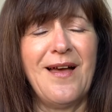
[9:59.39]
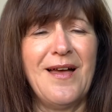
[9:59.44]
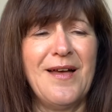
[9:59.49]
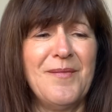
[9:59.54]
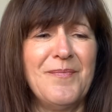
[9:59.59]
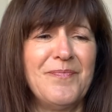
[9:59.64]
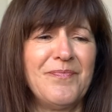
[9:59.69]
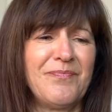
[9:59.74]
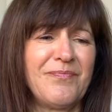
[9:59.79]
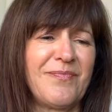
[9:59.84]

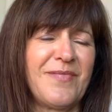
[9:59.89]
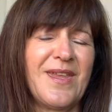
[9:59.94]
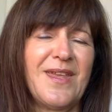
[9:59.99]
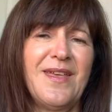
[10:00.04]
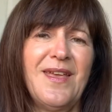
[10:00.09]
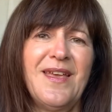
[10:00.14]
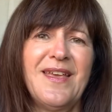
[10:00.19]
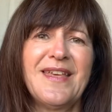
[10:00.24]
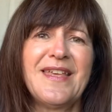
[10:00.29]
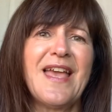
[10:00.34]
Um,
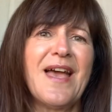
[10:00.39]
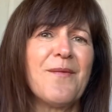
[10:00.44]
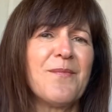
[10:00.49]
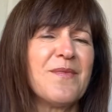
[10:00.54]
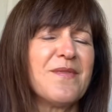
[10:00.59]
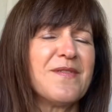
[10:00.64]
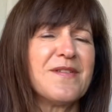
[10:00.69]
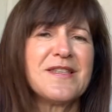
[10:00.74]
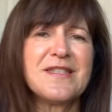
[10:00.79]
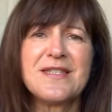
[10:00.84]
yeah,
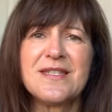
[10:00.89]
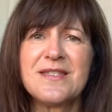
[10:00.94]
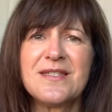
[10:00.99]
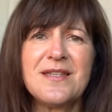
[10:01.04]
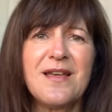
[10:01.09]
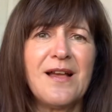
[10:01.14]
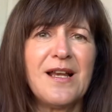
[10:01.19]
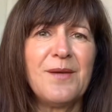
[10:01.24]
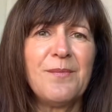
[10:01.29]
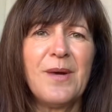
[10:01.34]
it's
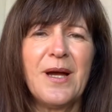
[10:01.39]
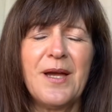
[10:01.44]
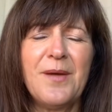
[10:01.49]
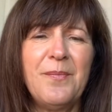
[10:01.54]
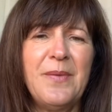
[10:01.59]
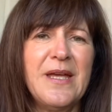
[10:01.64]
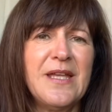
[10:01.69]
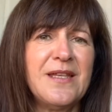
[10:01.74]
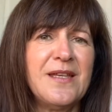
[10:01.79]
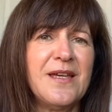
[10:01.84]
entirely my
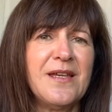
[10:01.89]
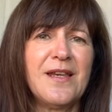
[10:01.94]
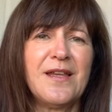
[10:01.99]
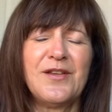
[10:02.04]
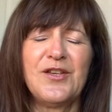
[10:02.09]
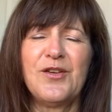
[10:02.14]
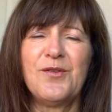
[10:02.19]
opinion.